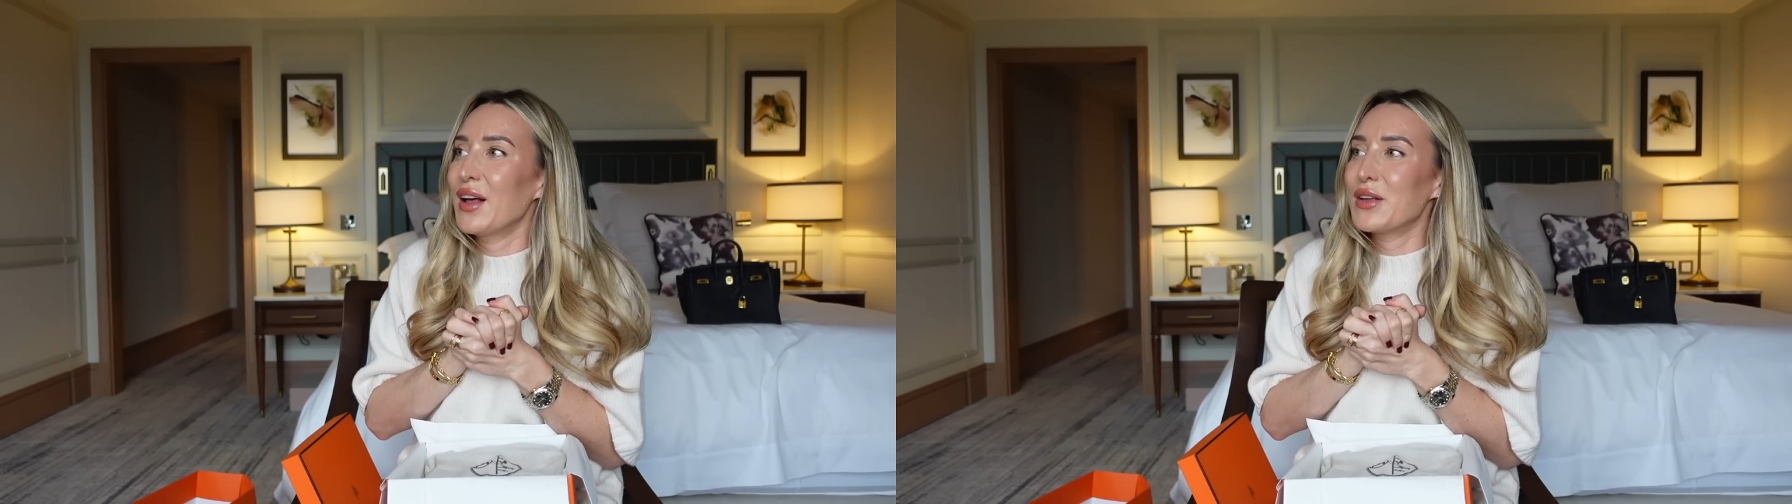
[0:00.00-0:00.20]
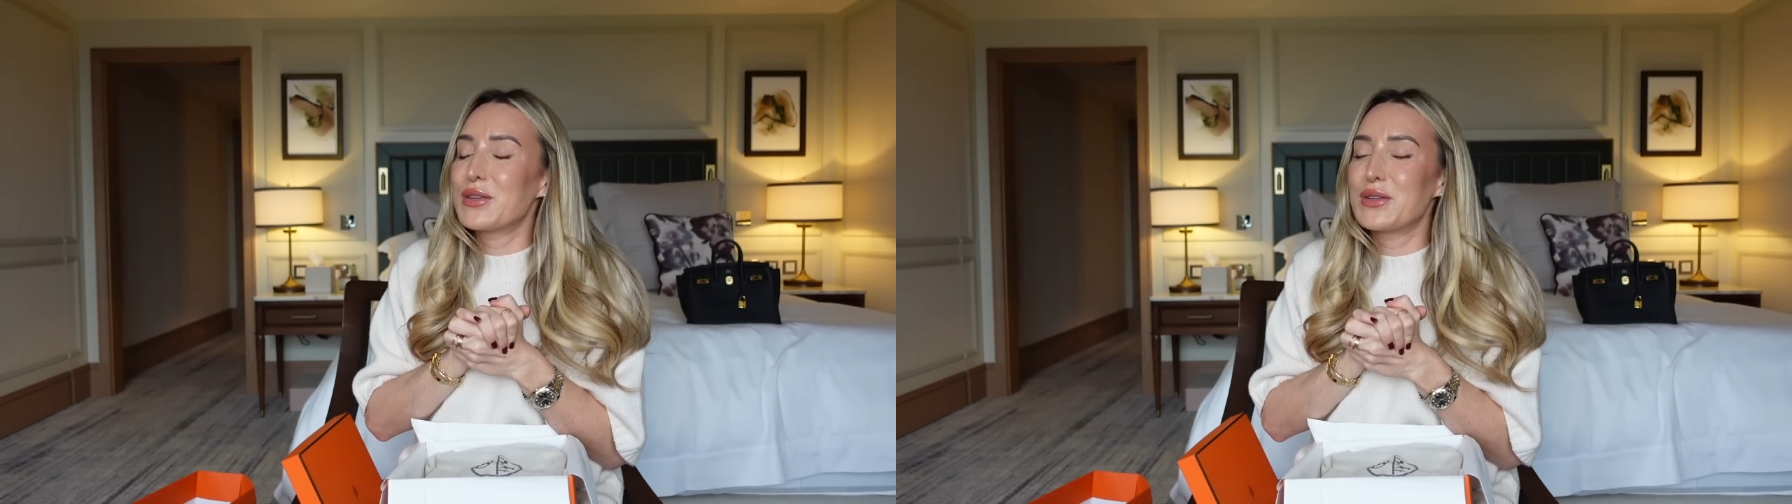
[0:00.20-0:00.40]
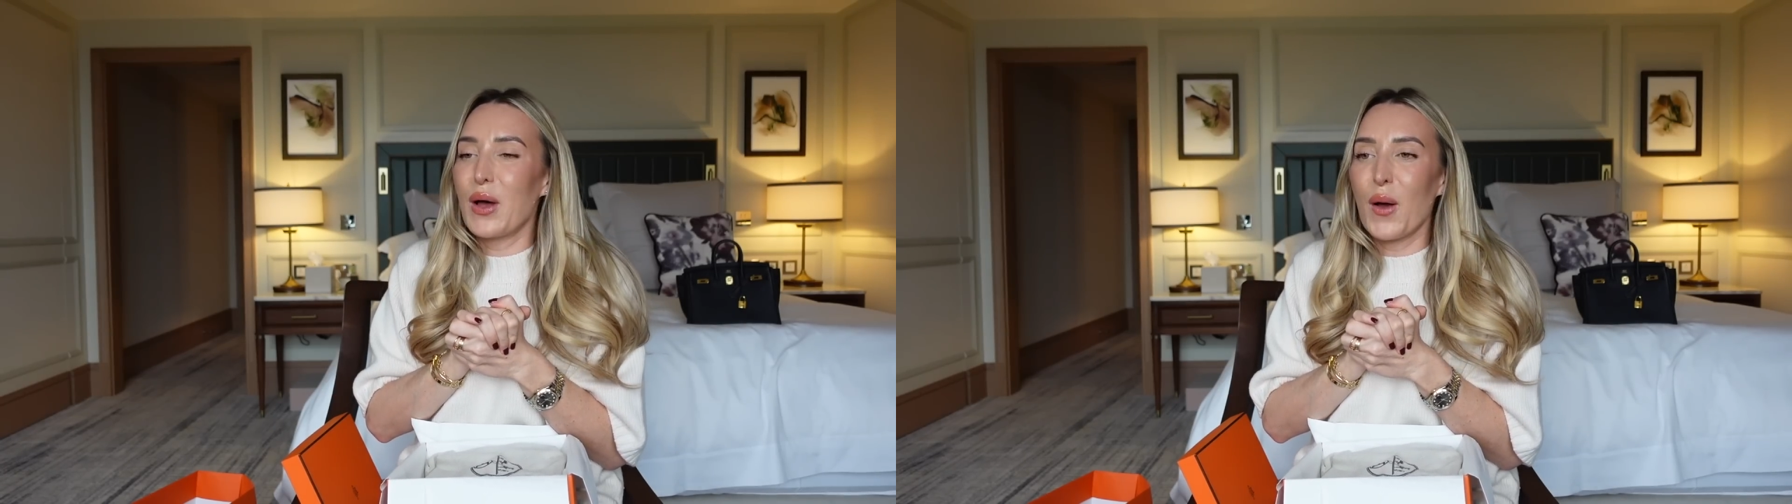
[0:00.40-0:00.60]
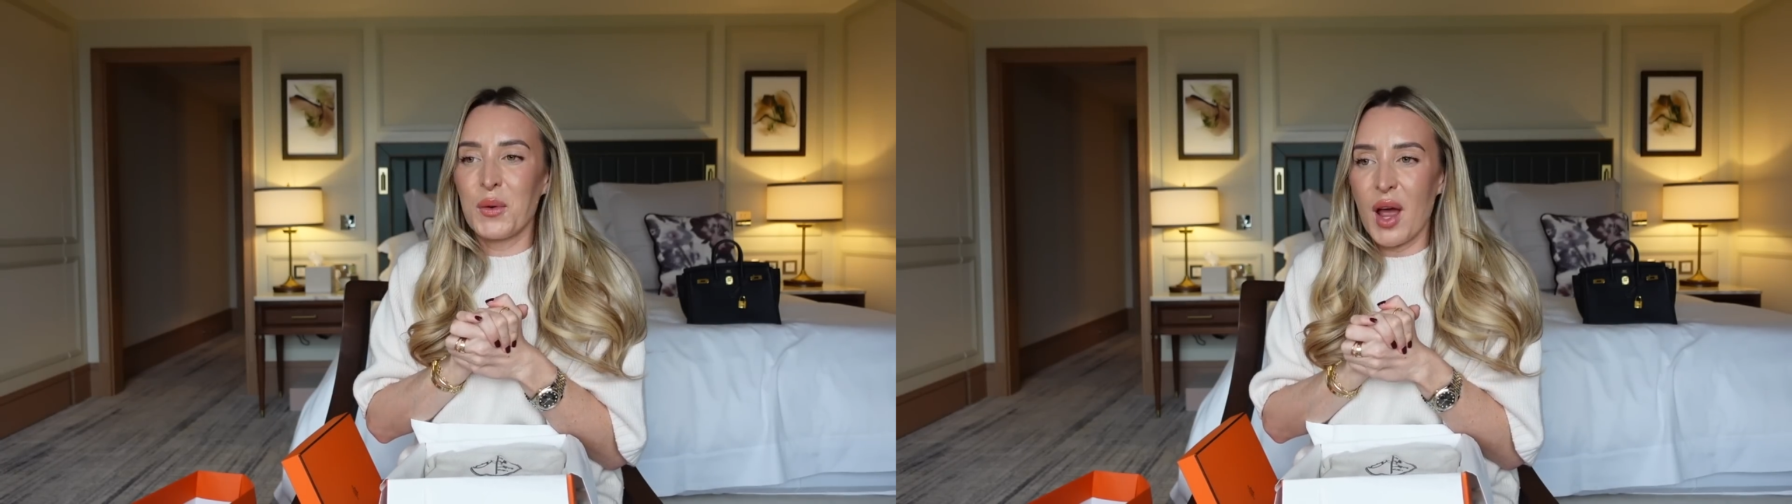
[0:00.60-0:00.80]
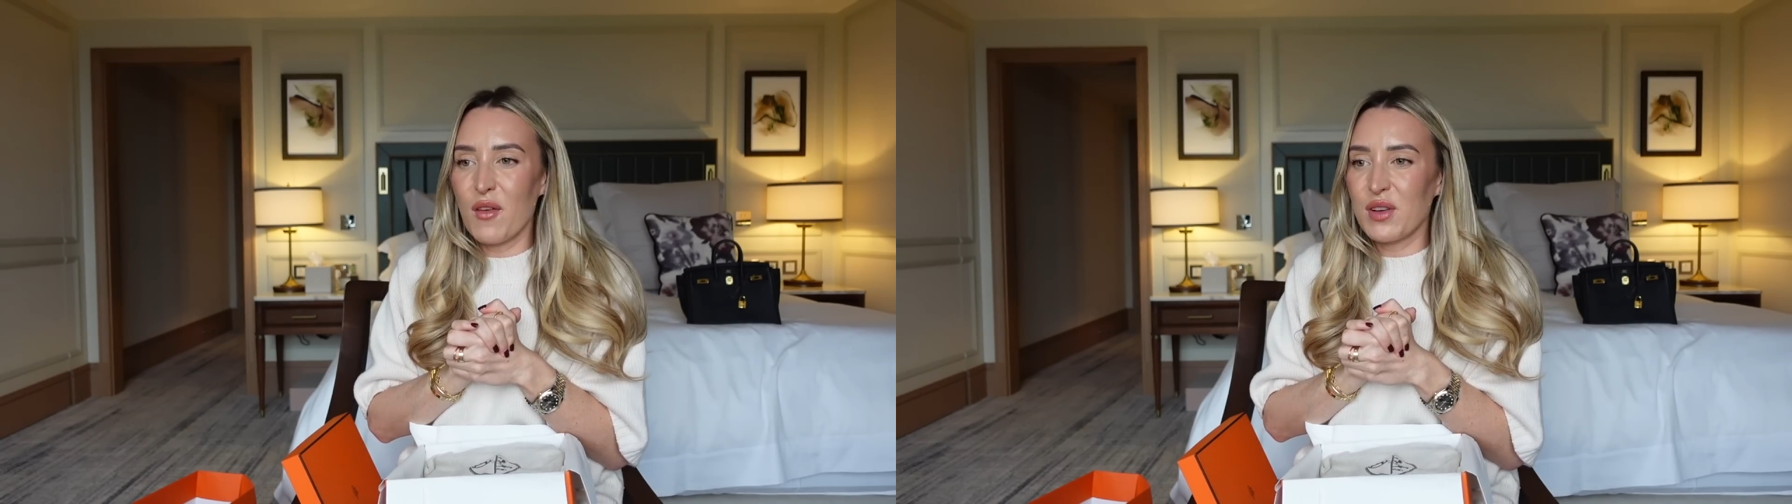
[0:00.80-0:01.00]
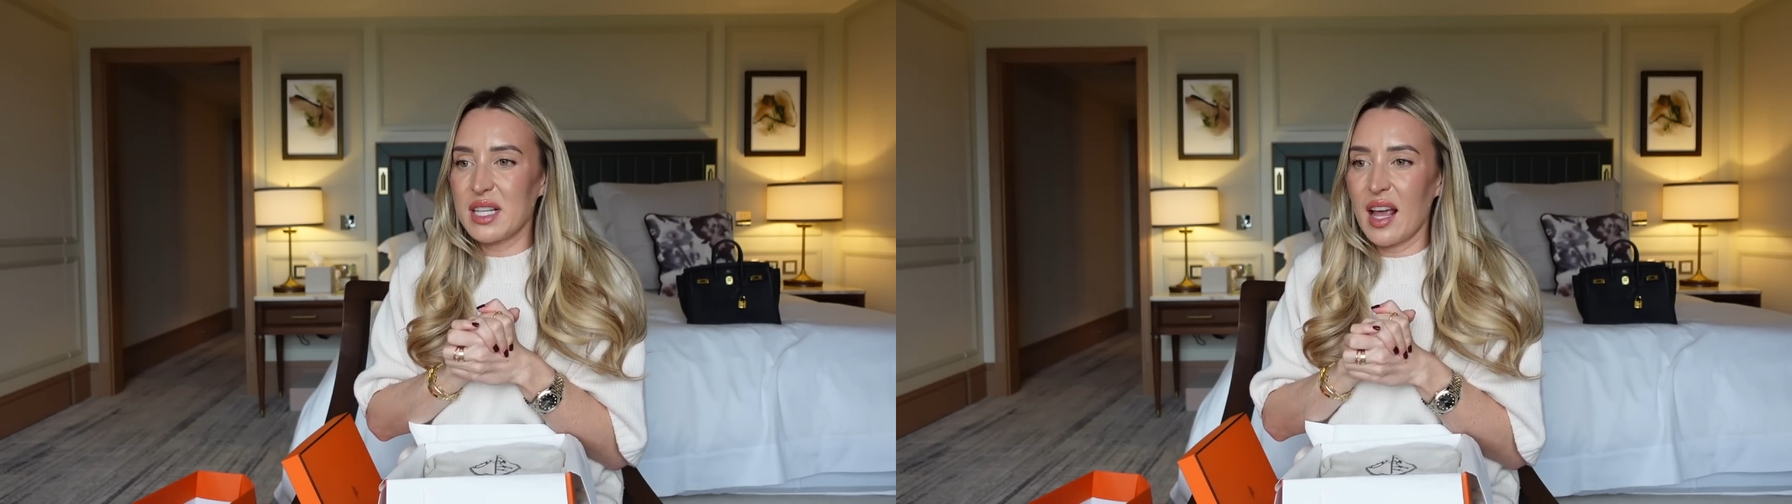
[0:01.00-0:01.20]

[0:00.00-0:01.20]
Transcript: so nervously.